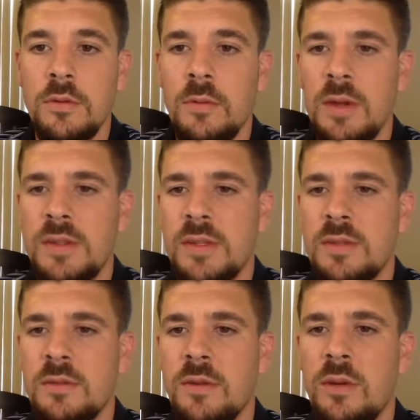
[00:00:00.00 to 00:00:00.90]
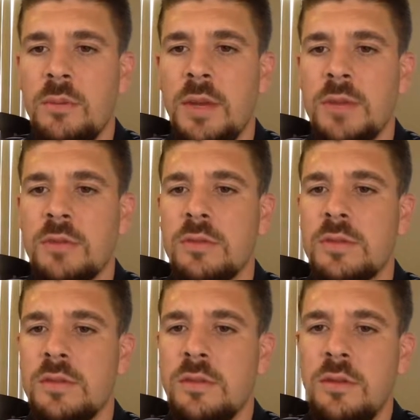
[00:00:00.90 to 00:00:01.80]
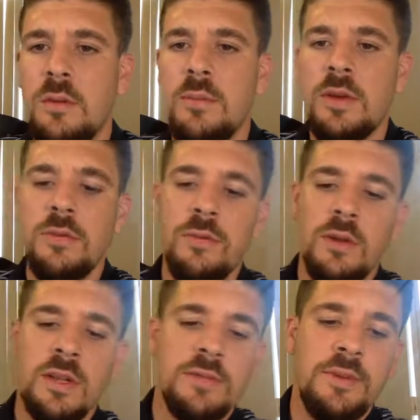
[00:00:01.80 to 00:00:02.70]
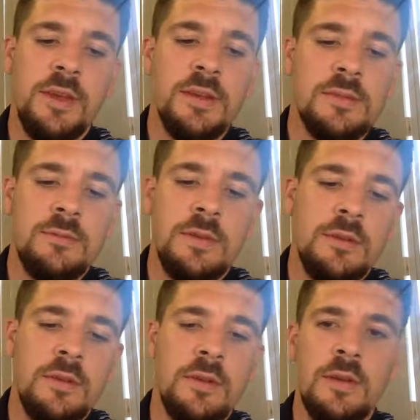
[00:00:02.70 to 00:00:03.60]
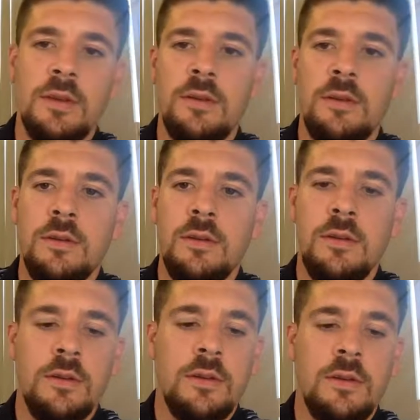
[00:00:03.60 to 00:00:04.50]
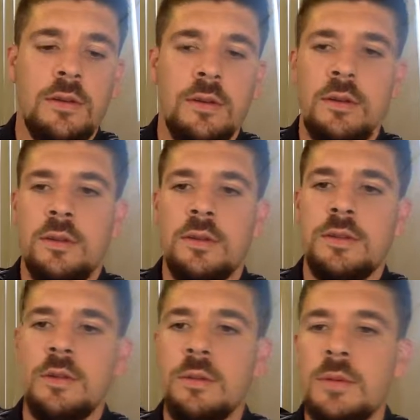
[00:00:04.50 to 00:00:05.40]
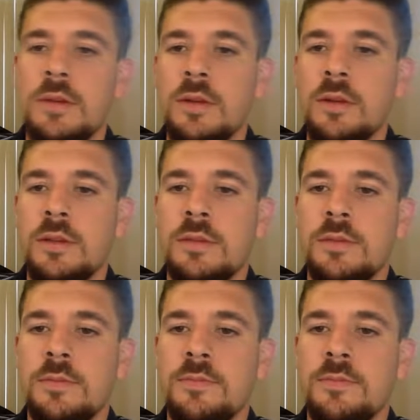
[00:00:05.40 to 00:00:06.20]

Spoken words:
Why is this all metros? No, I'm looking for Las Vegas. What the heck? Sorry about that, guys.